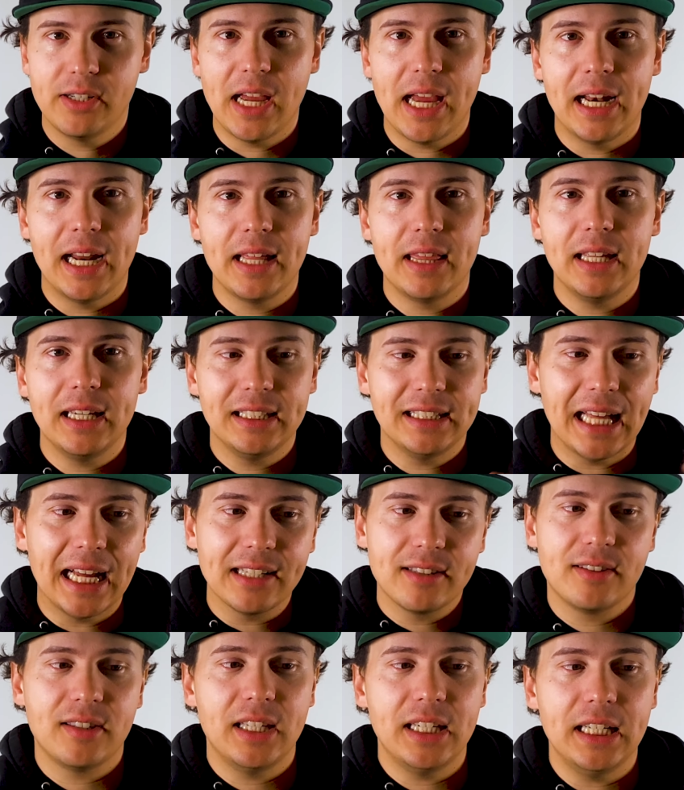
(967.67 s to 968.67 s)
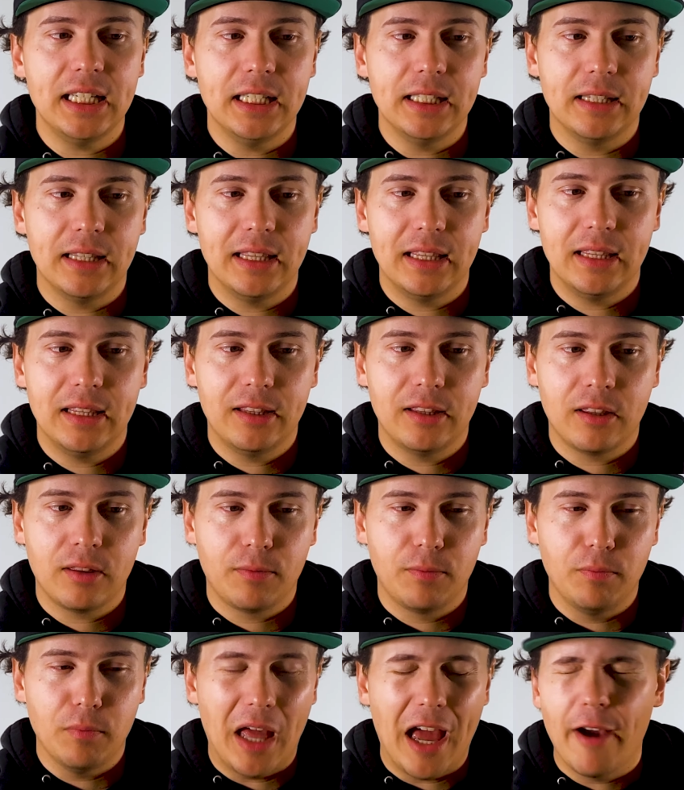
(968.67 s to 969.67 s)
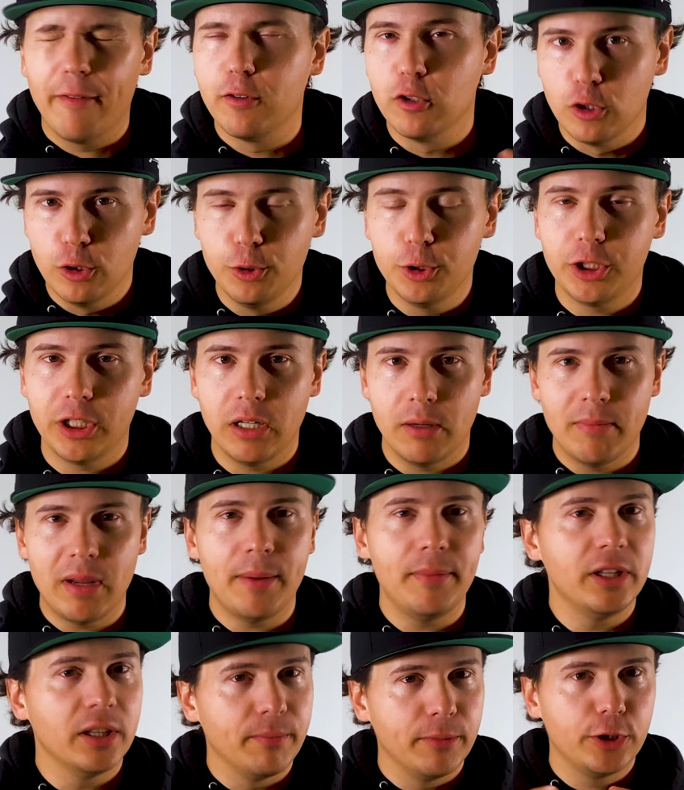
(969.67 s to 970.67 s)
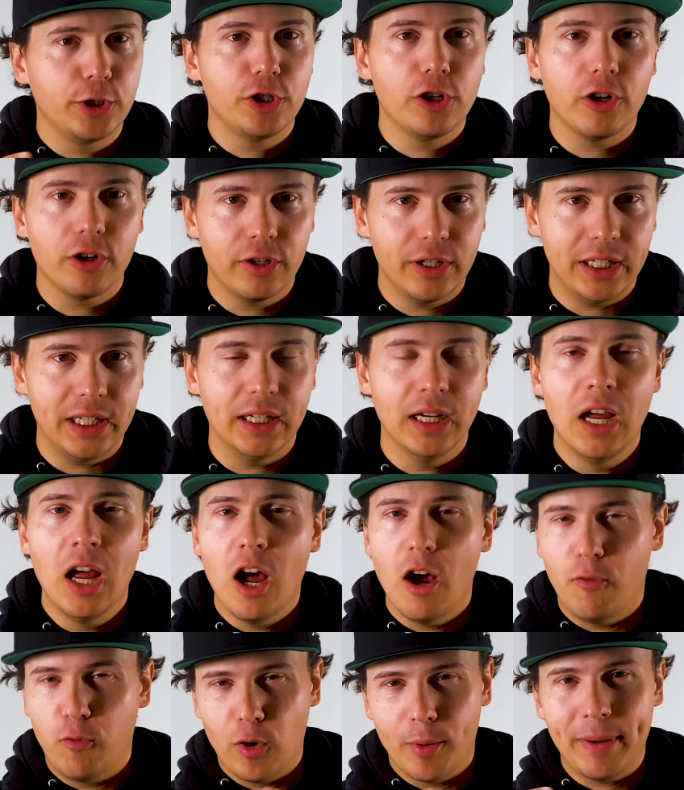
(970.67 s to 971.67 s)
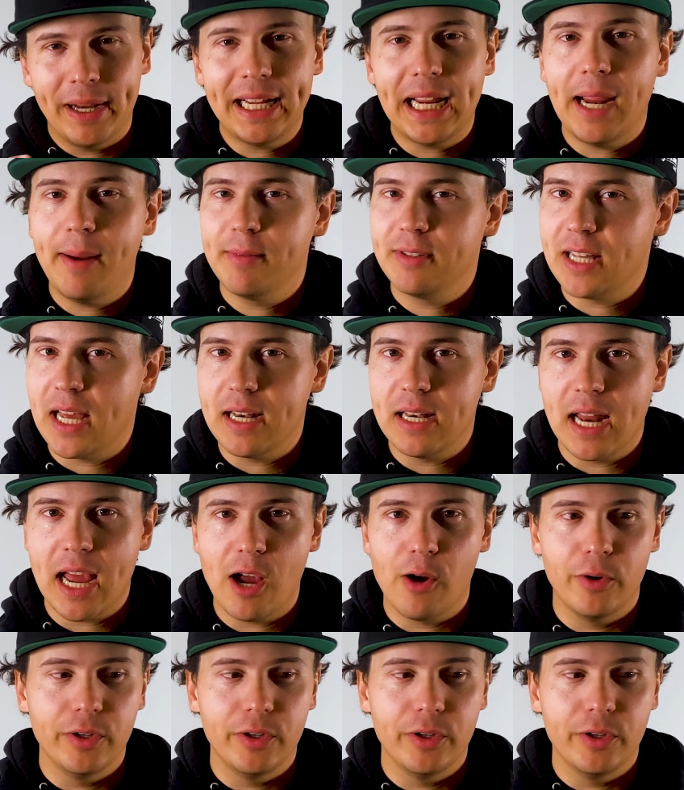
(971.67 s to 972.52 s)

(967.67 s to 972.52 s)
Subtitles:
And I think that's the evolution and maybe the maturity of where my game is at now.